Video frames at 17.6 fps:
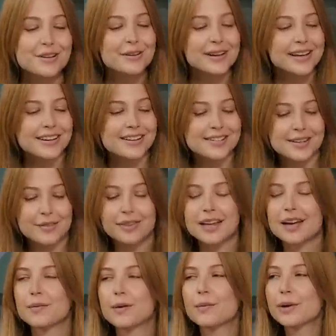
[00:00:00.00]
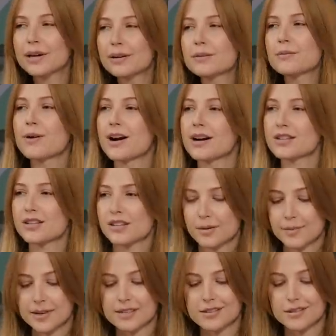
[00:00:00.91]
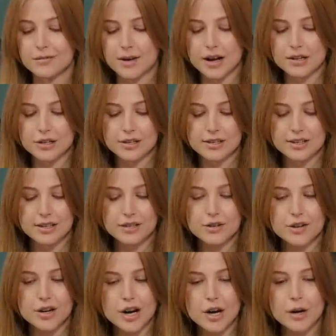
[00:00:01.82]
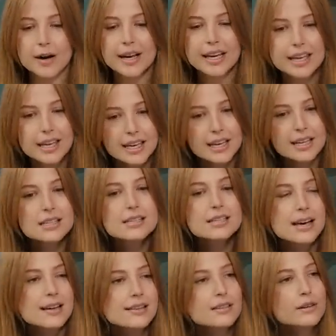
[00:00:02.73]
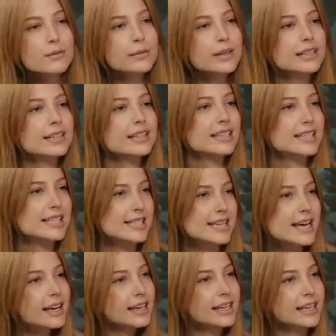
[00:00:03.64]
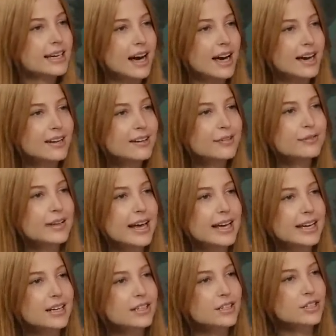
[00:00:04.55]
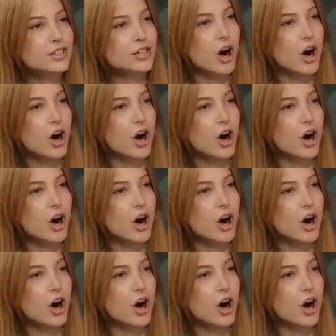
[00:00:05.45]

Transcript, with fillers: So here's the thing: when we were watching the Mister Rogers intro, he doesn't really sing. He kind of it's like talk